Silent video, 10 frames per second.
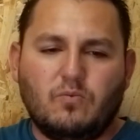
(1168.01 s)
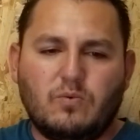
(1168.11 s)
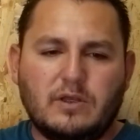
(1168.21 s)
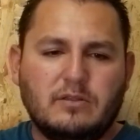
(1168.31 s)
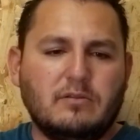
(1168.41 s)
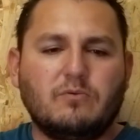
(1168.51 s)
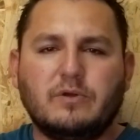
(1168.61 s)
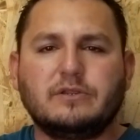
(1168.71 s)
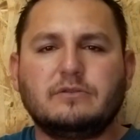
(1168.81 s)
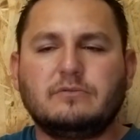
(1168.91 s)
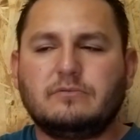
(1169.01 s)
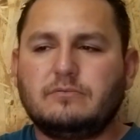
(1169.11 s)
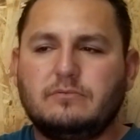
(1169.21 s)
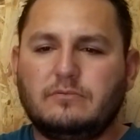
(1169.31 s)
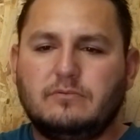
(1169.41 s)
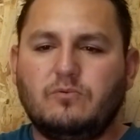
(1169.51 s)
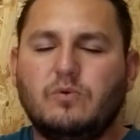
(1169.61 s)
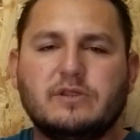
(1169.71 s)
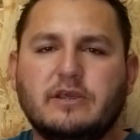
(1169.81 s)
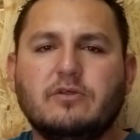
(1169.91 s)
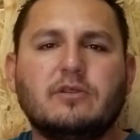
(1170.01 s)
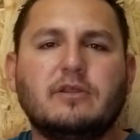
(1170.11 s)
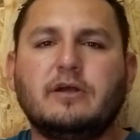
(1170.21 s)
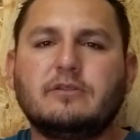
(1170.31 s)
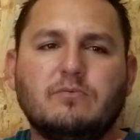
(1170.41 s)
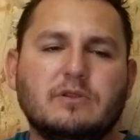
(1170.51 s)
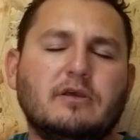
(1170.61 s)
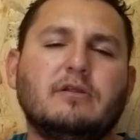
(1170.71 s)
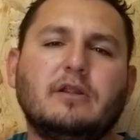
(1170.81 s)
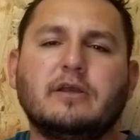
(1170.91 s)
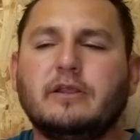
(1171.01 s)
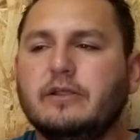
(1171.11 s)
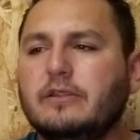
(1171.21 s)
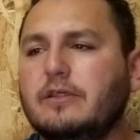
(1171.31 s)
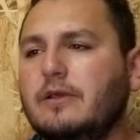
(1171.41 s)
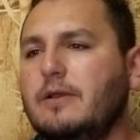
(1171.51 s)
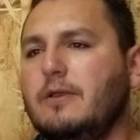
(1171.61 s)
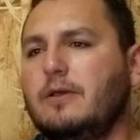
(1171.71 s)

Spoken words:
one set of studs, one set of lug nuts.